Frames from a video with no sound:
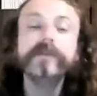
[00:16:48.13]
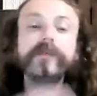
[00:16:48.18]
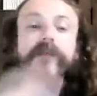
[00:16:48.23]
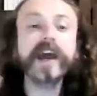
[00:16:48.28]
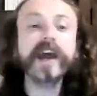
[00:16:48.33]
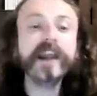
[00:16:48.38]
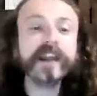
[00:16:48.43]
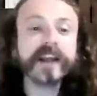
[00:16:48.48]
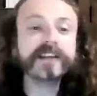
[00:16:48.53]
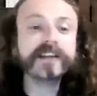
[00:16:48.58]

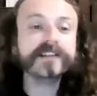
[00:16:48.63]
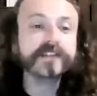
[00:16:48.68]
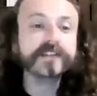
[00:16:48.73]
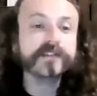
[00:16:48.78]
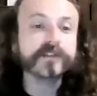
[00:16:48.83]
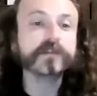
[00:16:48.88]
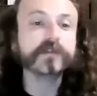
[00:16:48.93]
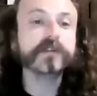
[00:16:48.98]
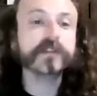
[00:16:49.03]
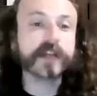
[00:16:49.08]
has to
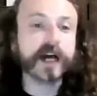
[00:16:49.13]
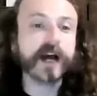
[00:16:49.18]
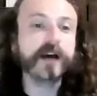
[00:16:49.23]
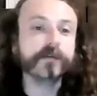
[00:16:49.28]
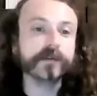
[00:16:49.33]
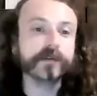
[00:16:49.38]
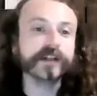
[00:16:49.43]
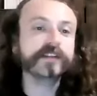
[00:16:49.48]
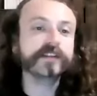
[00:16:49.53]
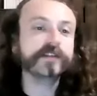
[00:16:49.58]
do a
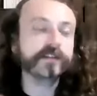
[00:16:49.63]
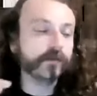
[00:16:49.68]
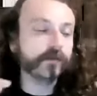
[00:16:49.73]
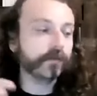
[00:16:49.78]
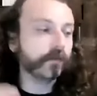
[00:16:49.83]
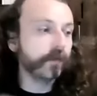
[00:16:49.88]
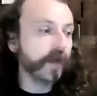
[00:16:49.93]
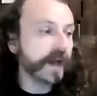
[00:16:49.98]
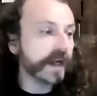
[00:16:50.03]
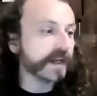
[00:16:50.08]
lot with the
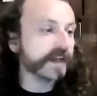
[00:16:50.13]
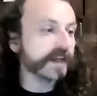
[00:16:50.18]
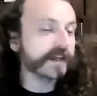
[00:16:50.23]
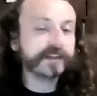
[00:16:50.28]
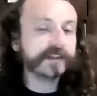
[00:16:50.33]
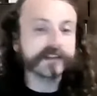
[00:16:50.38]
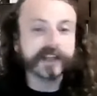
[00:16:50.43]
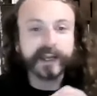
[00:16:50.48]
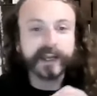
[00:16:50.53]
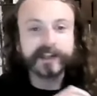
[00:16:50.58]

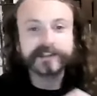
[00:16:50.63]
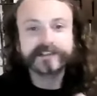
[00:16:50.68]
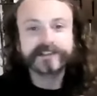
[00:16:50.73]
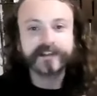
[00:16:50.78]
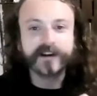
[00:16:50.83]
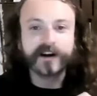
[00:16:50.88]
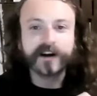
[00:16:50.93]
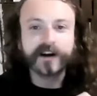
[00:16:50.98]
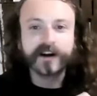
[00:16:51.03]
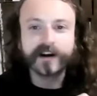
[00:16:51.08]
way that
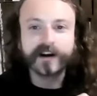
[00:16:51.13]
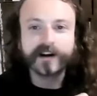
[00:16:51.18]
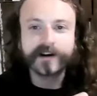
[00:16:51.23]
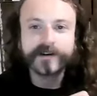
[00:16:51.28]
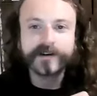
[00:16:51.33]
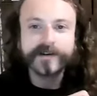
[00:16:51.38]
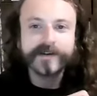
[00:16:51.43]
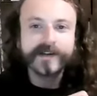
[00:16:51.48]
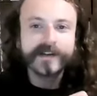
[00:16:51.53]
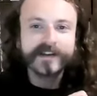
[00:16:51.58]

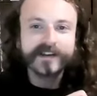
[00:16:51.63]
our